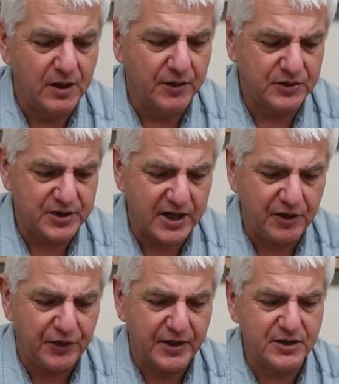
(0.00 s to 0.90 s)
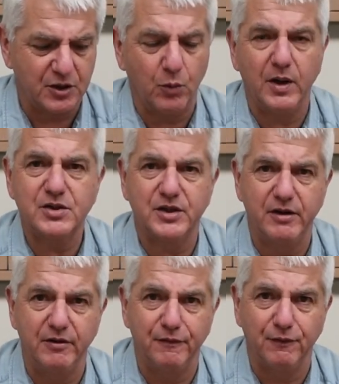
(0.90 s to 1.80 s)
The second thing is that once
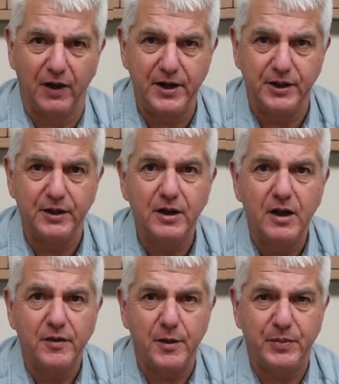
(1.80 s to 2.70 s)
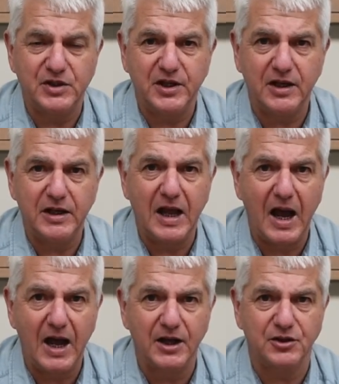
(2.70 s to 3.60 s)
they're inflated, they're particularly
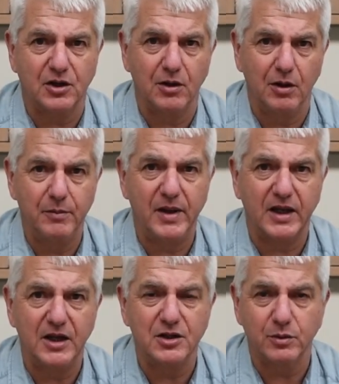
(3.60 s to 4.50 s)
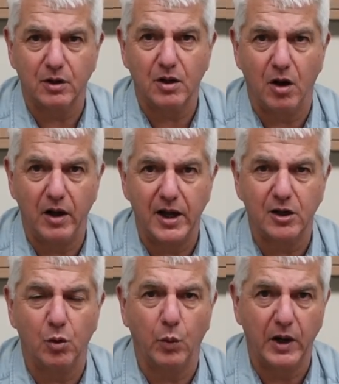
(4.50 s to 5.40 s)
hard to climb back into a kayak
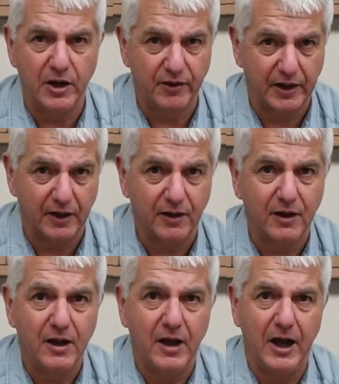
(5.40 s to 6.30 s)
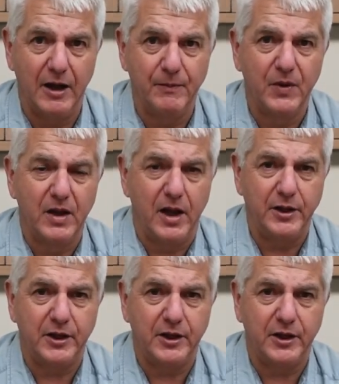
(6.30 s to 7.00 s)
wearing. And